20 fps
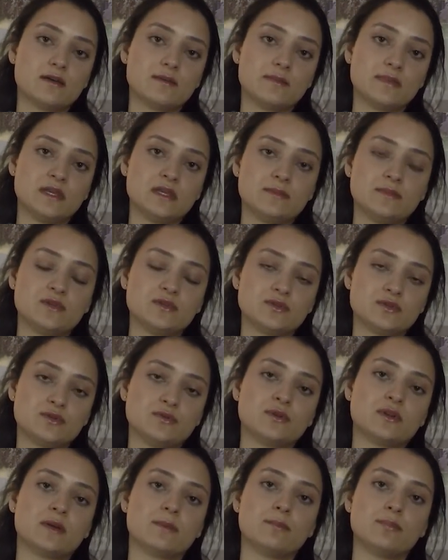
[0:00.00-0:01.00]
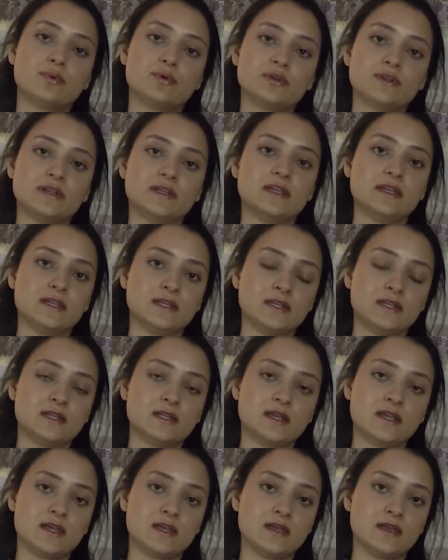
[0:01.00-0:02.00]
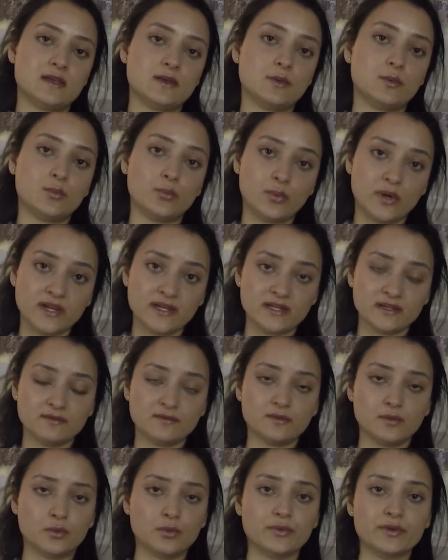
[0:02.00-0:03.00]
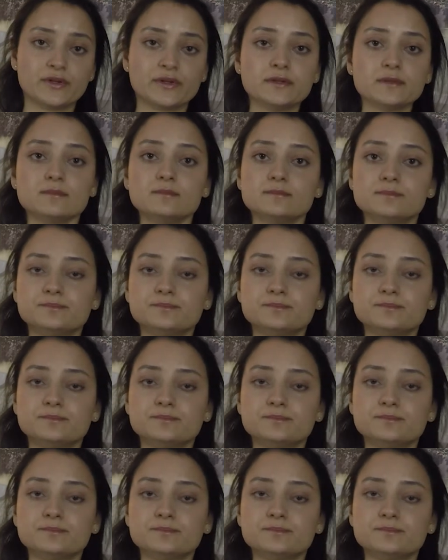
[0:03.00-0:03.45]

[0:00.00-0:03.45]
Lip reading: emails you can put in a waiting folder.